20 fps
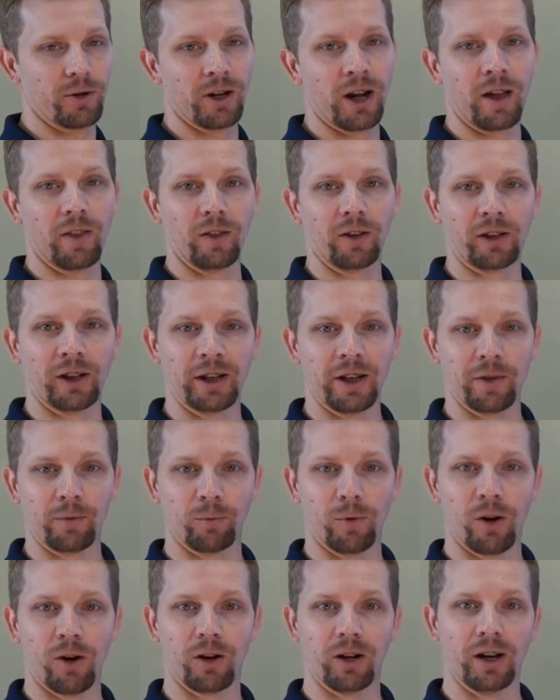you're not looking in the
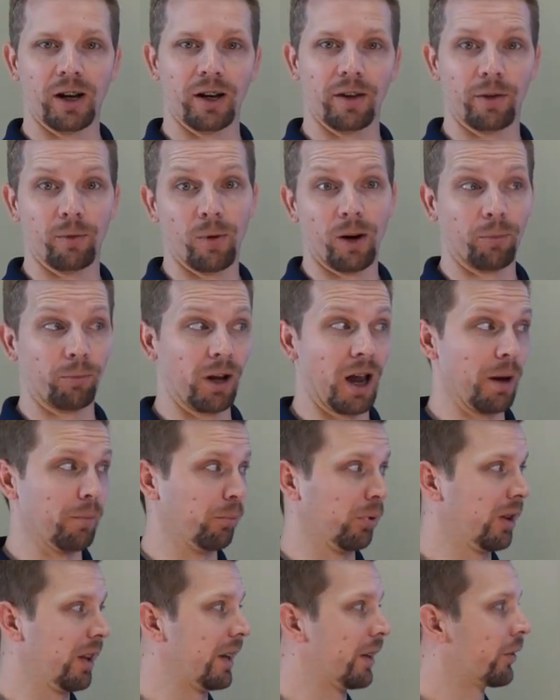wrong
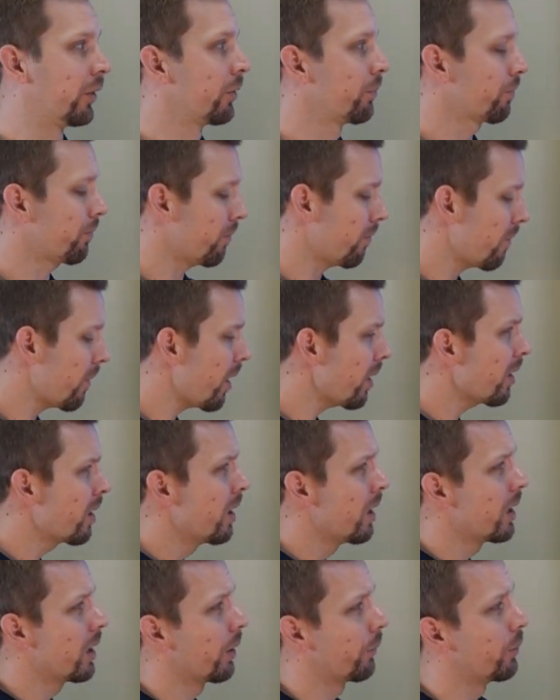time place.
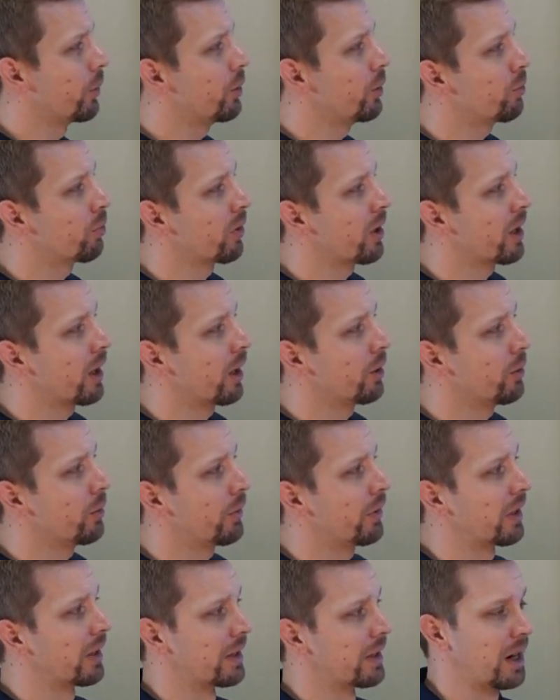If you do plan on
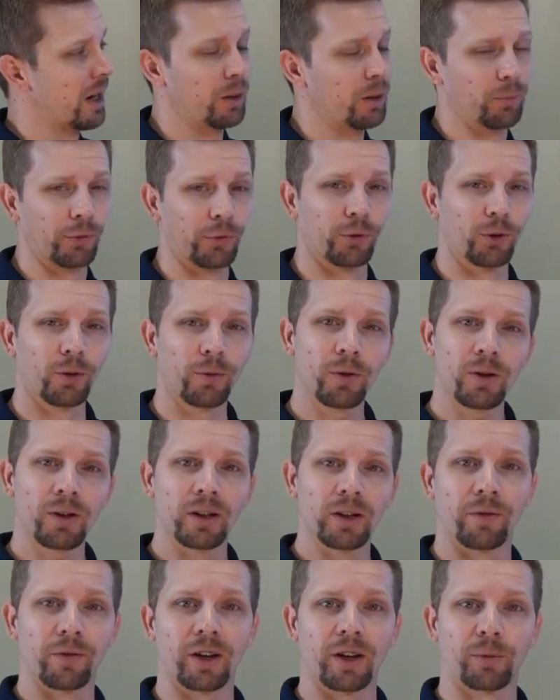using a time server,
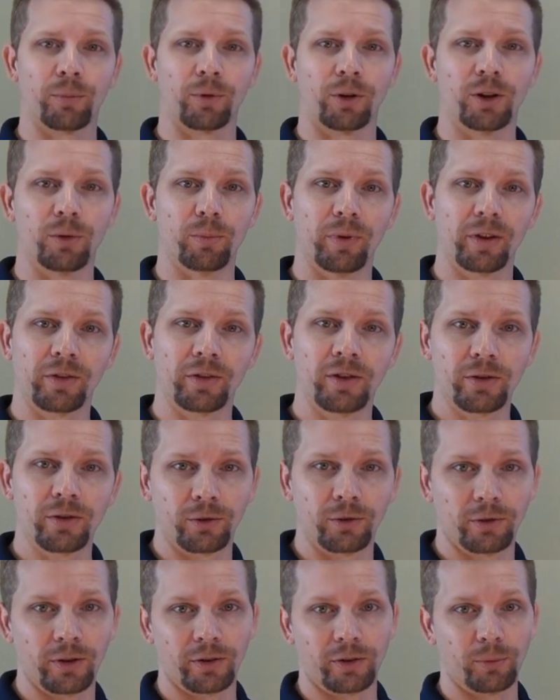if that's part of your
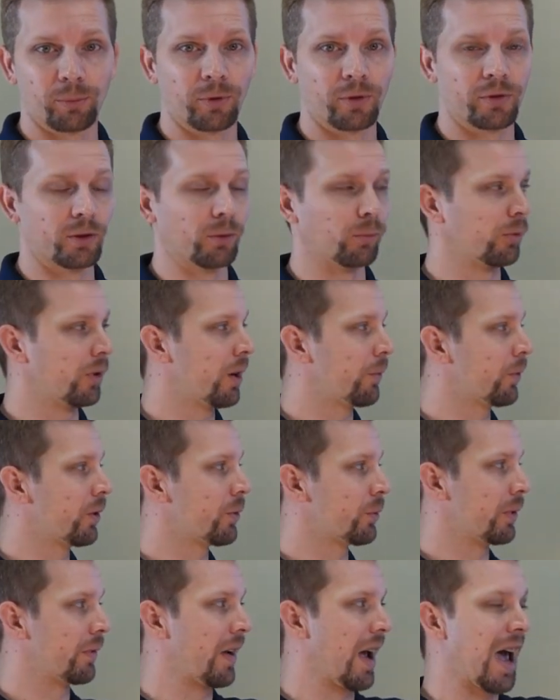business or just a personal
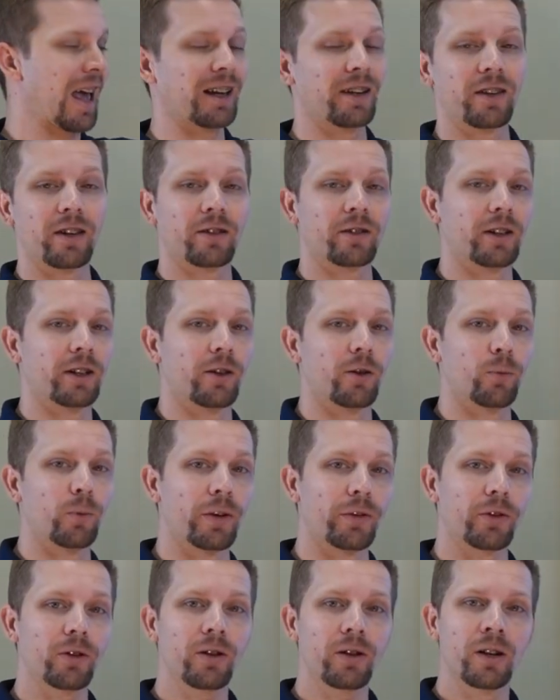preference, we've added this into the
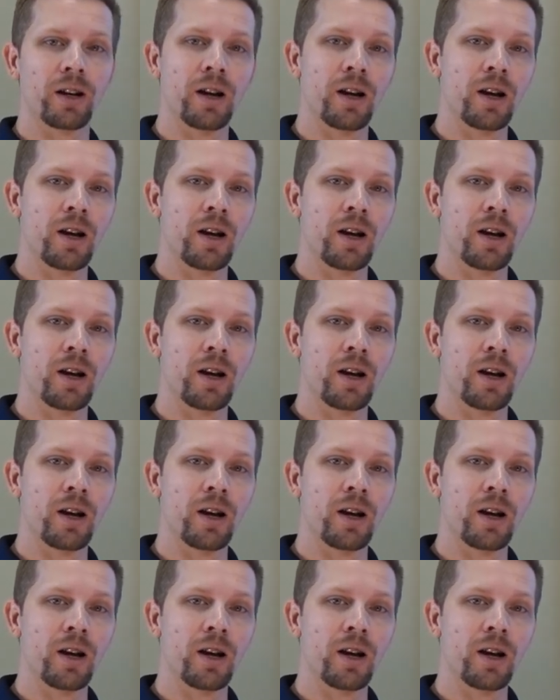wizard.